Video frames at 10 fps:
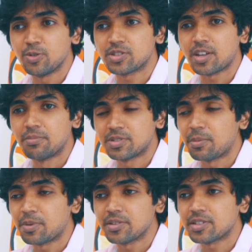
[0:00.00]

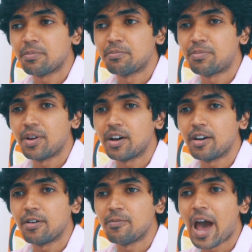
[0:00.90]
Sometimes some
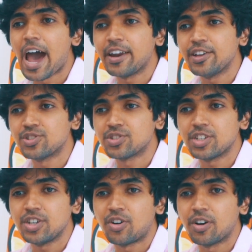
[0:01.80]
ad
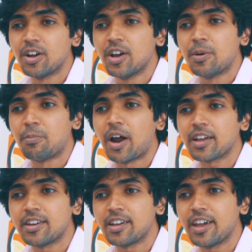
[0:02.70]
agency or
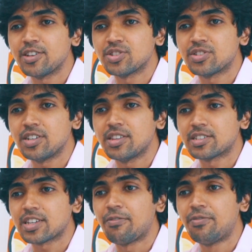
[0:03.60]
marketing agency
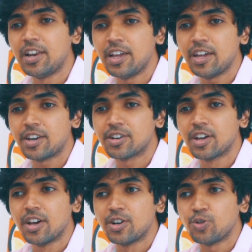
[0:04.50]
that's affiliated
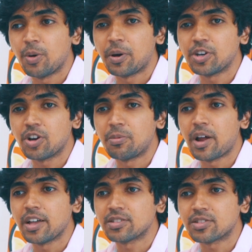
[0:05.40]
to a particular
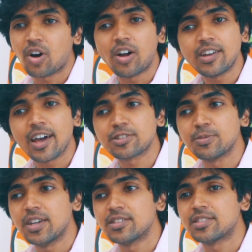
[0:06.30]
brand contacts
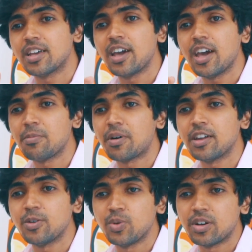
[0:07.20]
me and say, hey
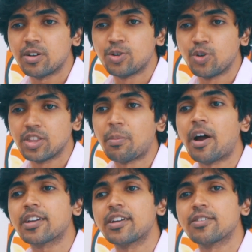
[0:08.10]
buddy, we're doing the
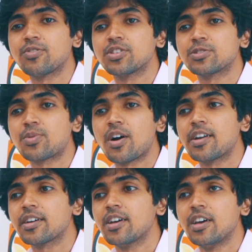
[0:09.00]
marketing for this
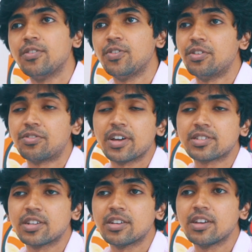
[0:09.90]
product. If you're
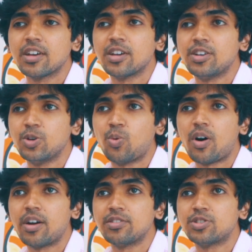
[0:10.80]
interested, do you
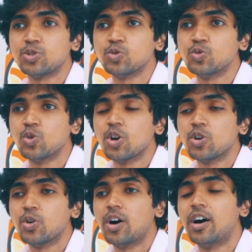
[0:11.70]
want to
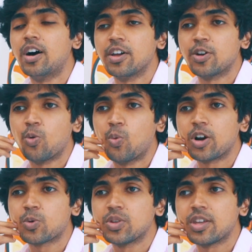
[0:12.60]

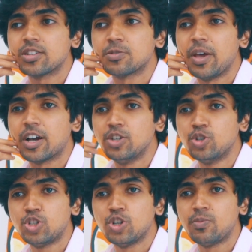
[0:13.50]
work with us, make a
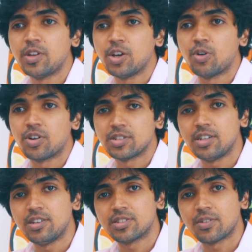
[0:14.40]
YouTube video or a
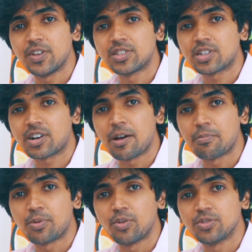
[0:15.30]
series of
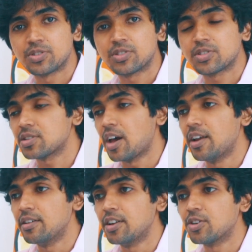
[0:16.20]
Instagram posts
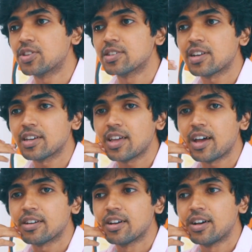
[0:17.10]
and things like
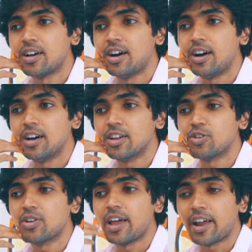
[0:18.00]
that.
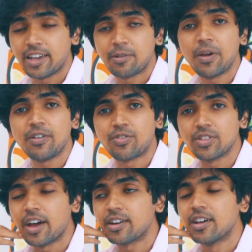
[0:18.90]
And I get paid for
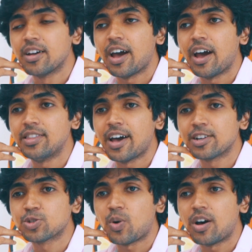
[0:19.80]
that. And
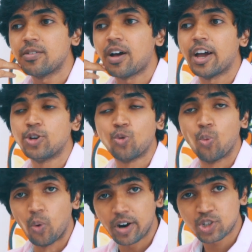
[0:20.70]
that is one. I do
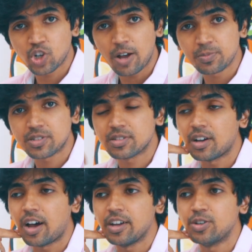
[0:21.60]
workshops.
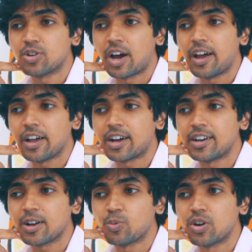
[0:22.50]
I
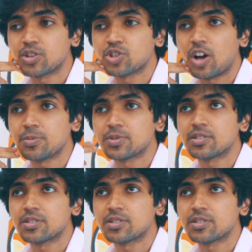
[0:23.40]
conduct workshops.